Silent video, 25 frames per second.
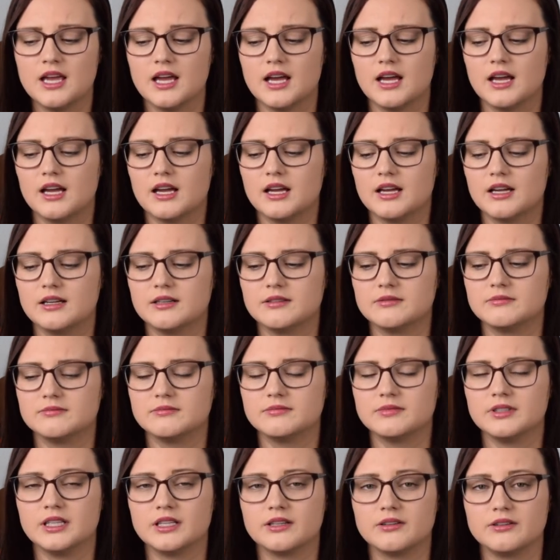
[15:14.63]

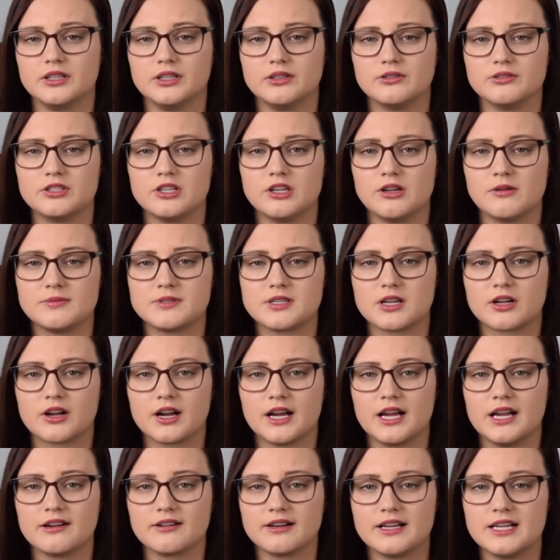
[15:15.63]
You know, YouTube's a
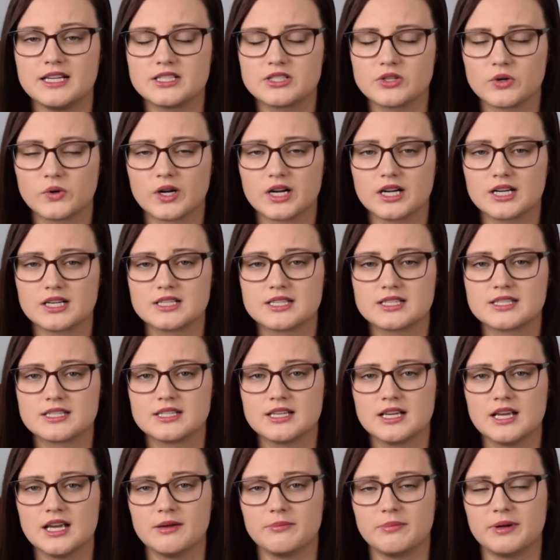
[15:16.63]
great
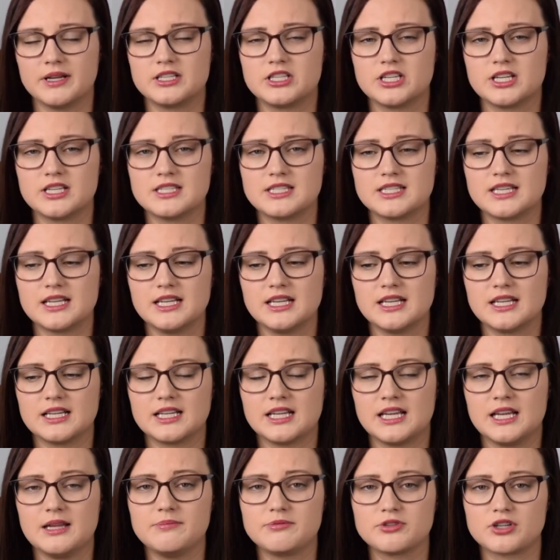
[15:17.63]
resource, but just like
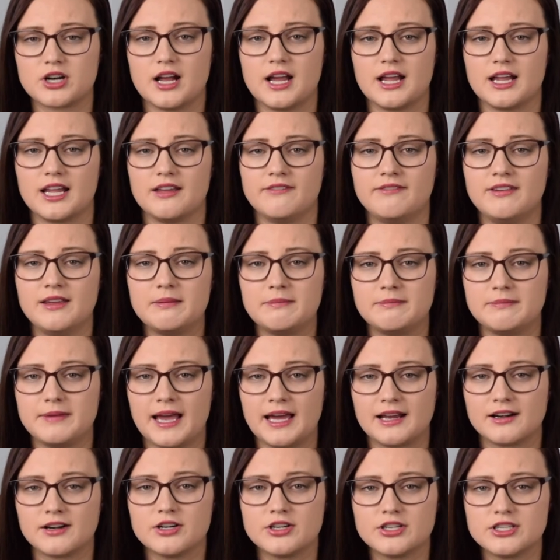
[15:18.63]
keep trying. If it
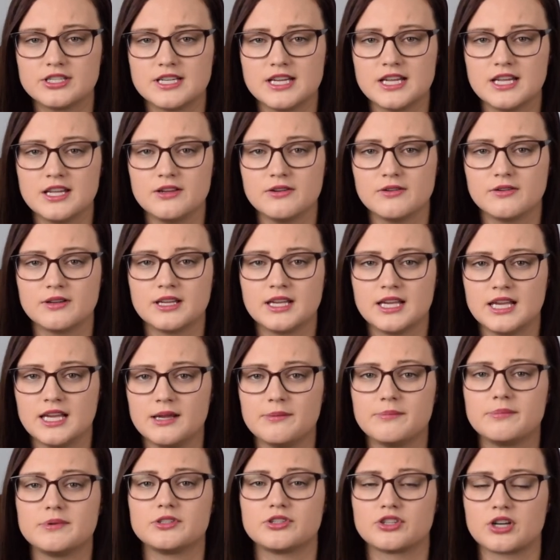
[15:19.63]
matters to you,
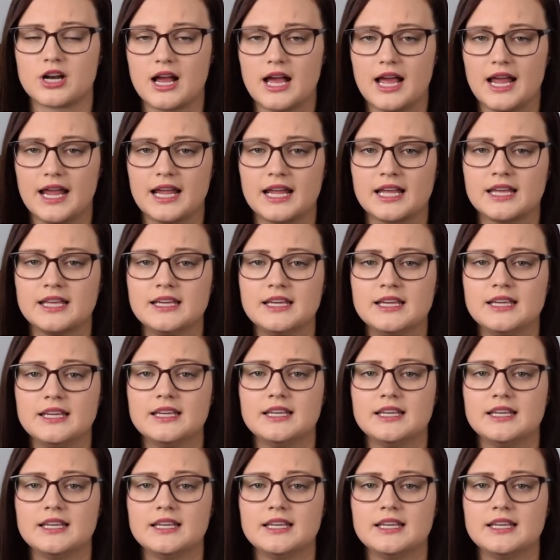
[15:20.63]
keep trying.